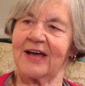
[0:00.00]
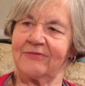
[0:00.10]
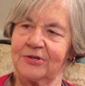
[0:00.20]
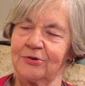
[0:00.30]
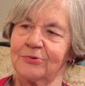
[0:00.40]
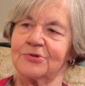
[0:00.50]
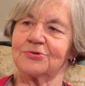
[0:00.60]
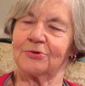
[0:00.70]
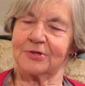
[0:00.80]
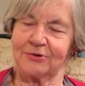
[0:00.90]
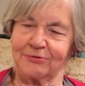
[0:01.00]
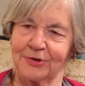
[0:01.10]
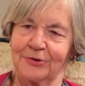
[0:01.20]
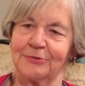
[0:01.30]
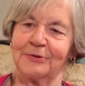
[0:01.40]
Avenue, we saw it
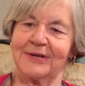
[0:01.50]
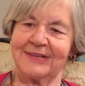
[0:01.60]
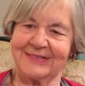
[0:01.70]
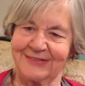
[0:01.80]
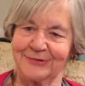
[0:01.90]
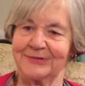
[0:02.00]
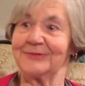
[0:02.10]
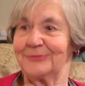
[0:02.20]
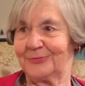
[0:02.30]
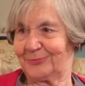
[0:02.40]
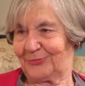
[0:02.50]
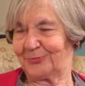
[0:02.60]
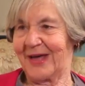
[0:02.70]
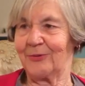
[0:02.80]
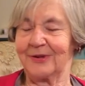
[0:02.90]
grow uh, on
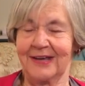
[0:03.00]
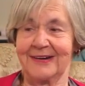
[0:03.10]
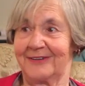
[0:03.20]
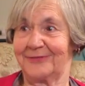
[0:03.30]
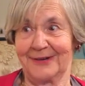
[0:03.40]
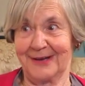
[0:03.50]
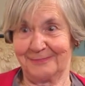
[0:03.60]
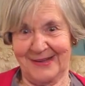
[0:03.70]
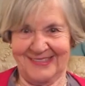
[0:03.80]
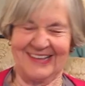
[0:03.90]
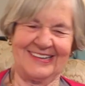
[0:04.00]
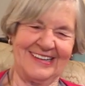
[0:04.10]
Powell Lane. I forgot about that,